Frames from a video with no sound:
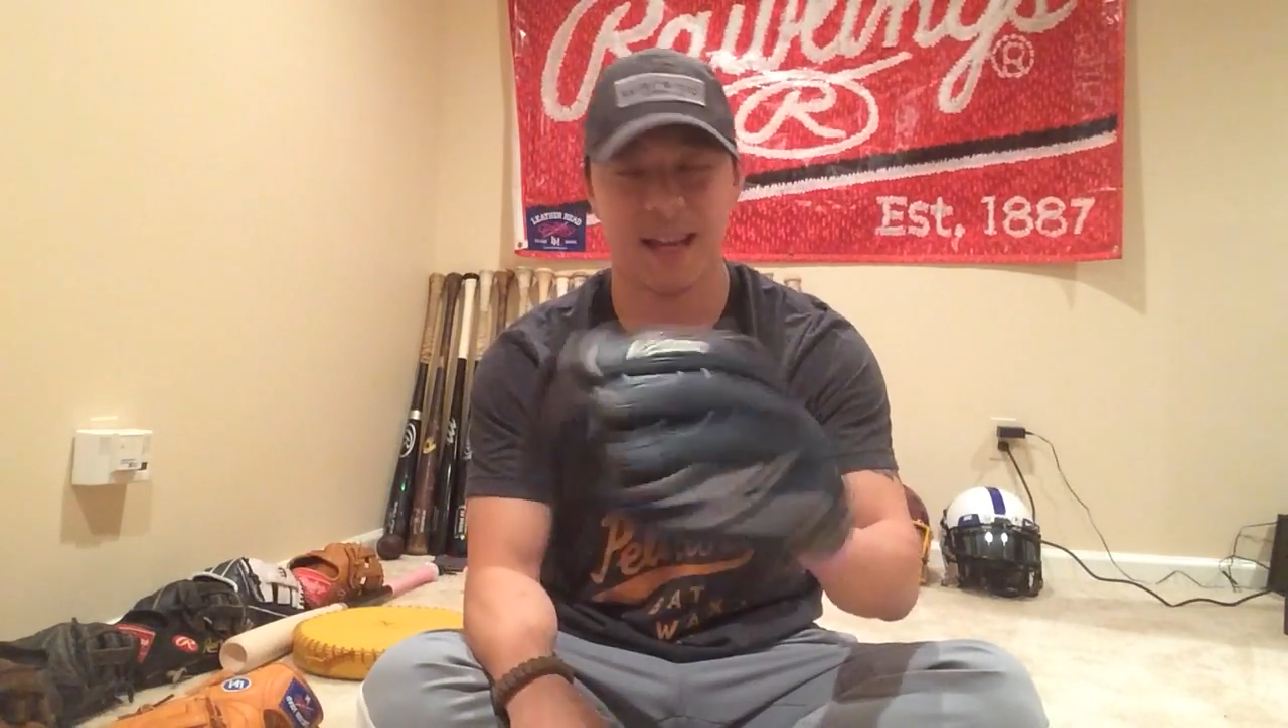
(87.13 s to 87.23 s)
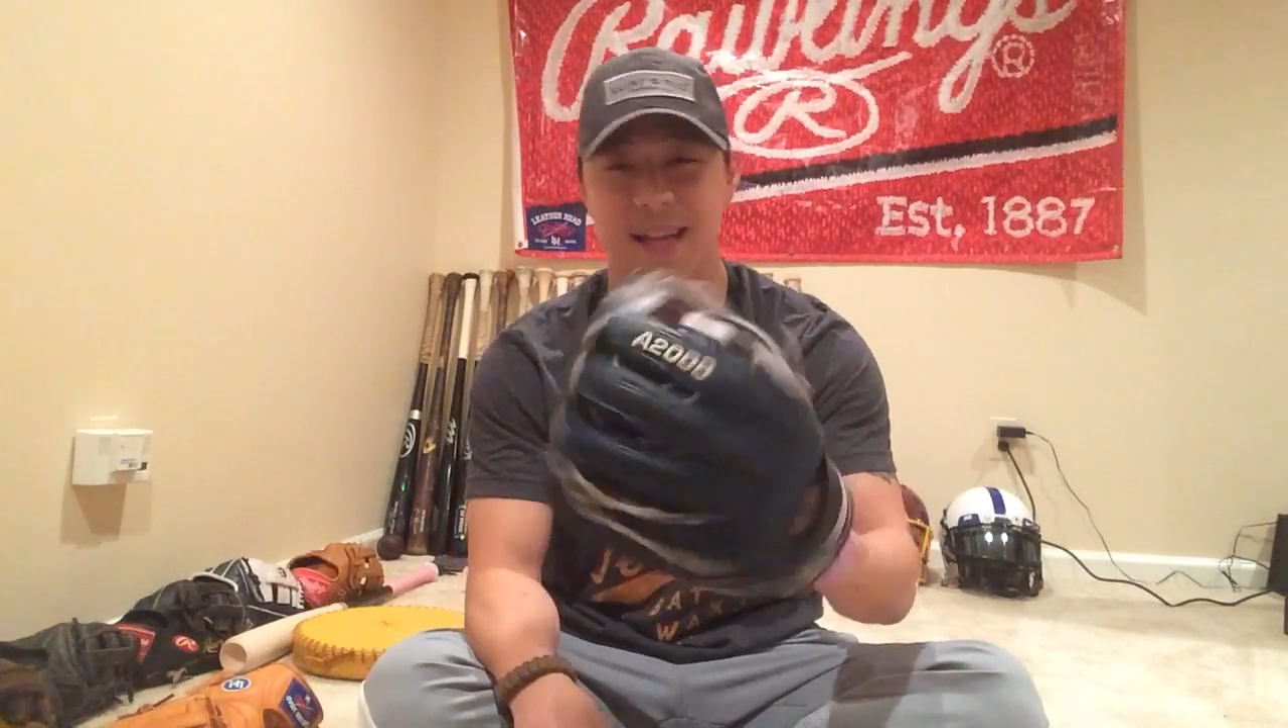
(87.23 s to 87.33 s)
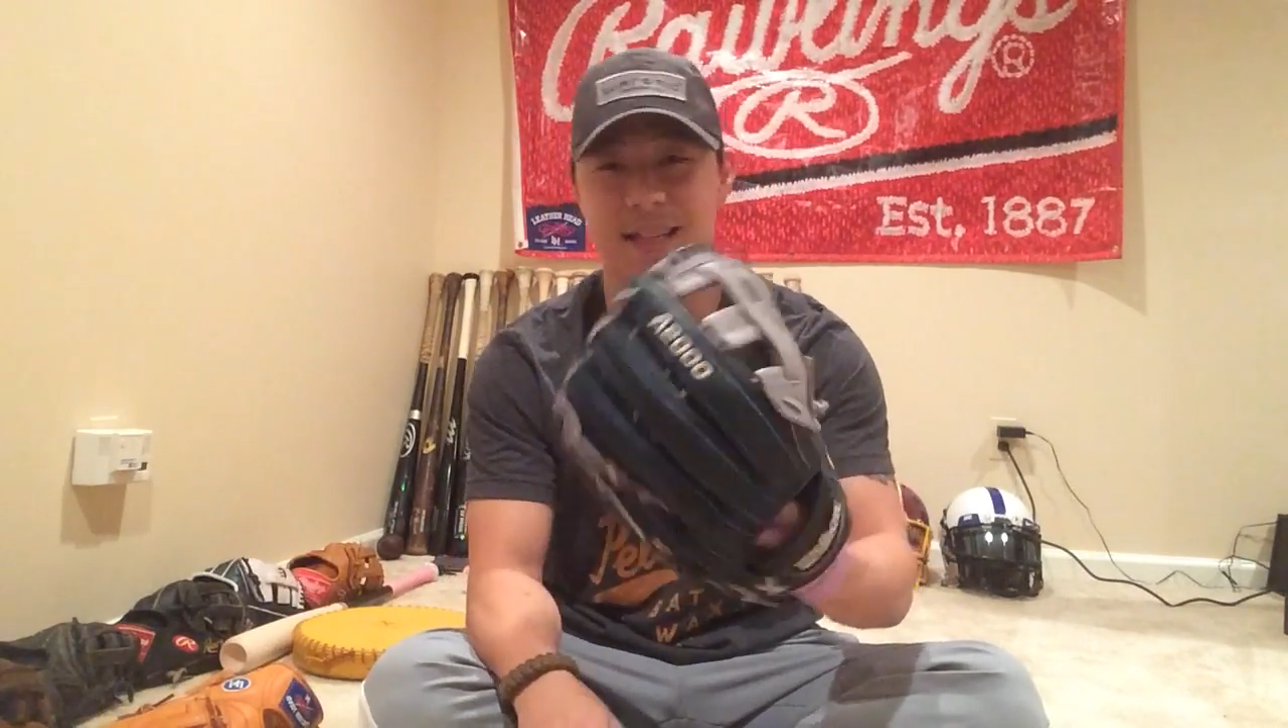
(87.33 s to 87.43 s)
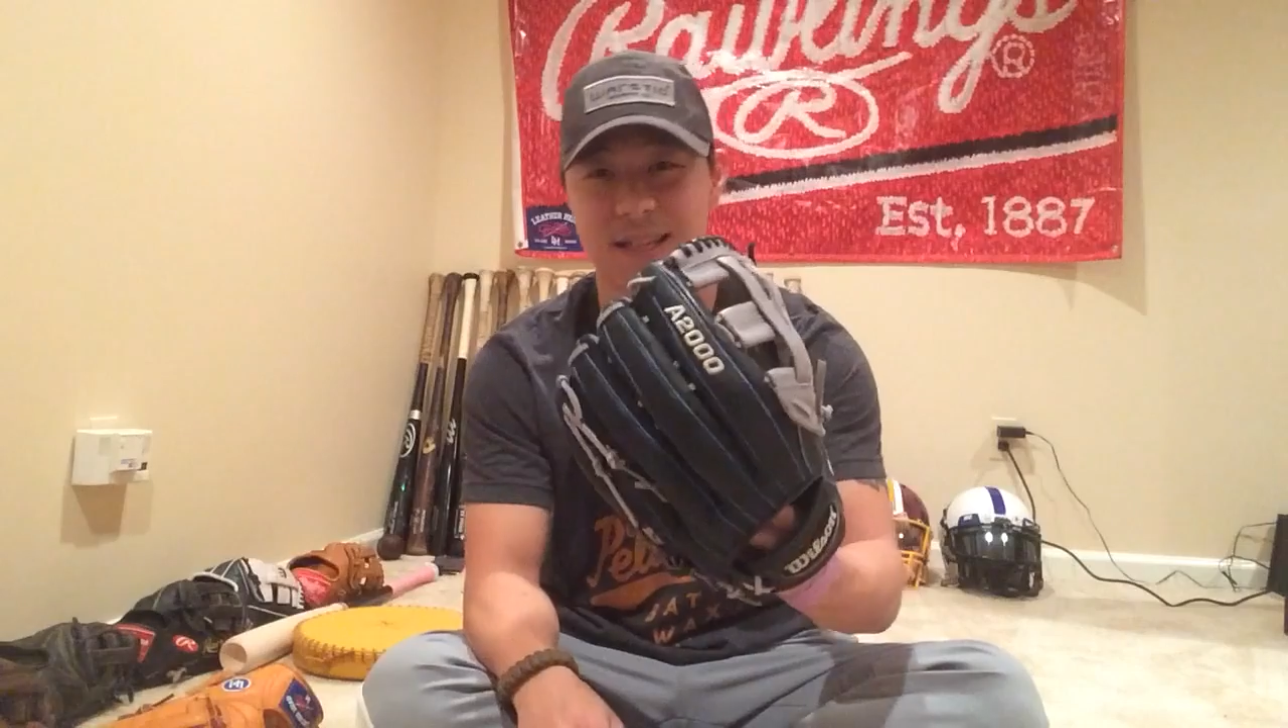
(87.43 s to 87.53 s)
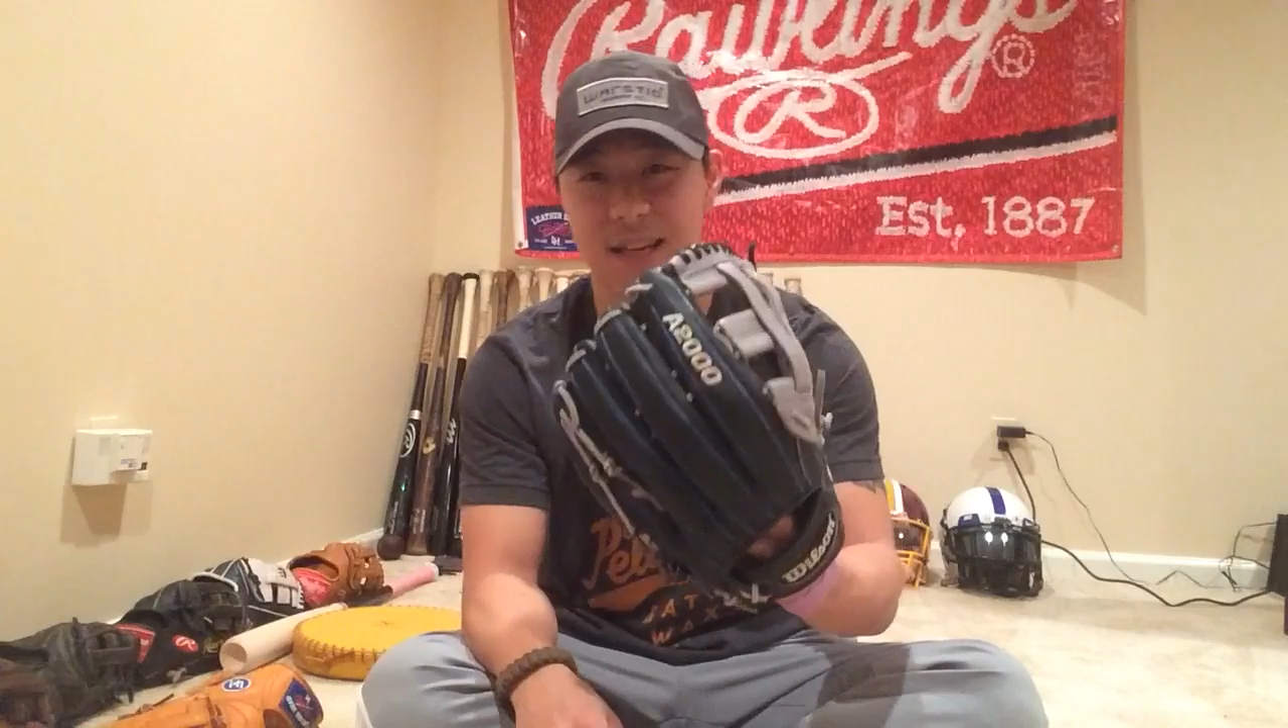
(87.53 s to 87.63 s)

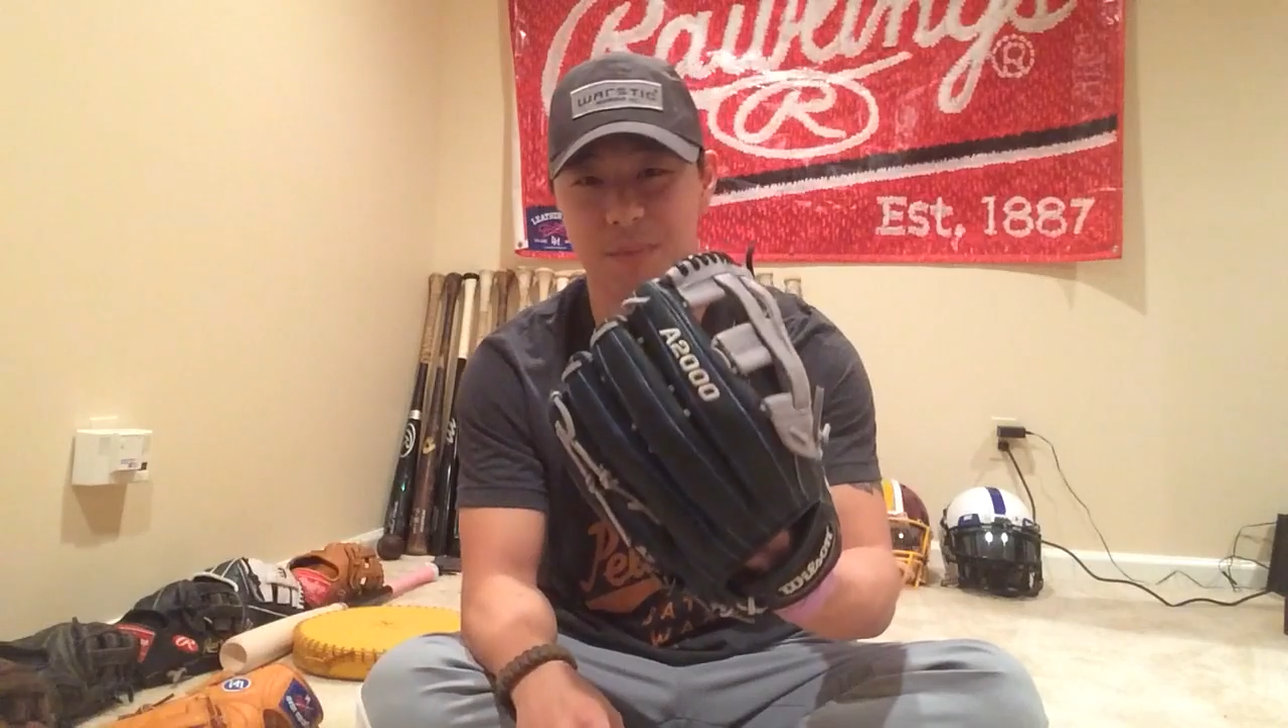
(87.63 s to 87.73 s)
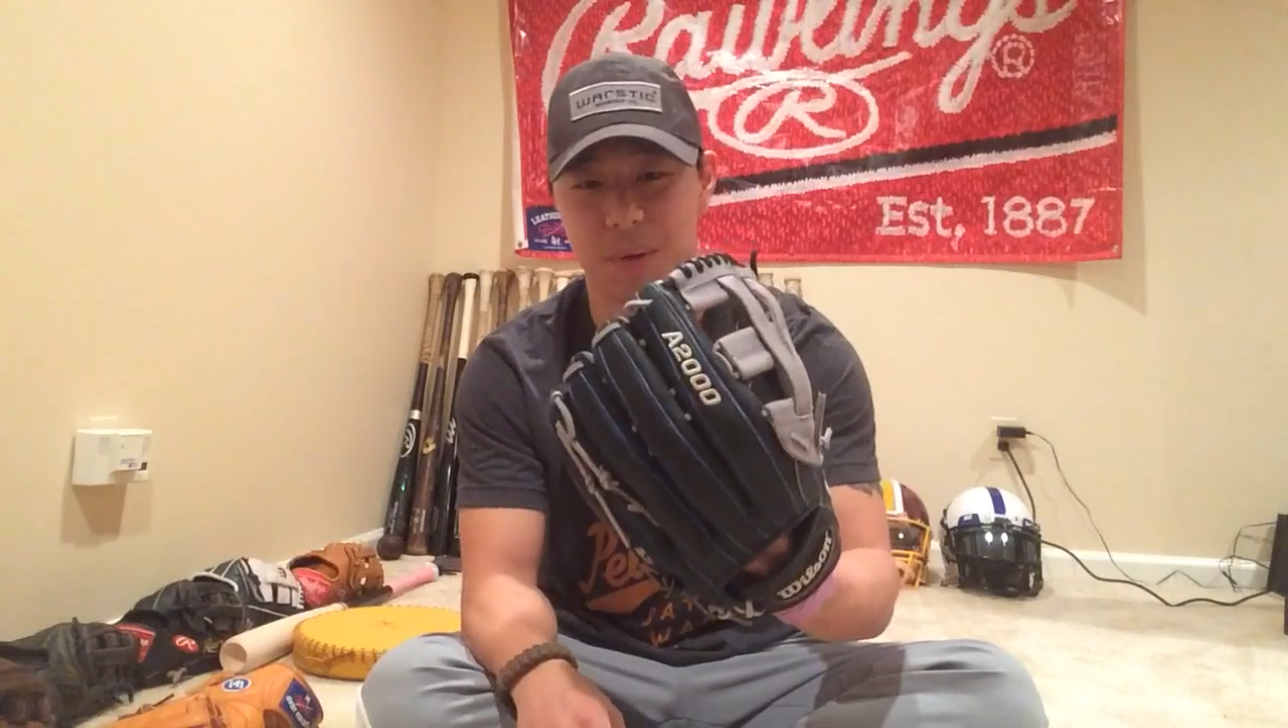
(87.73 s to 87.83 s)
Kansas City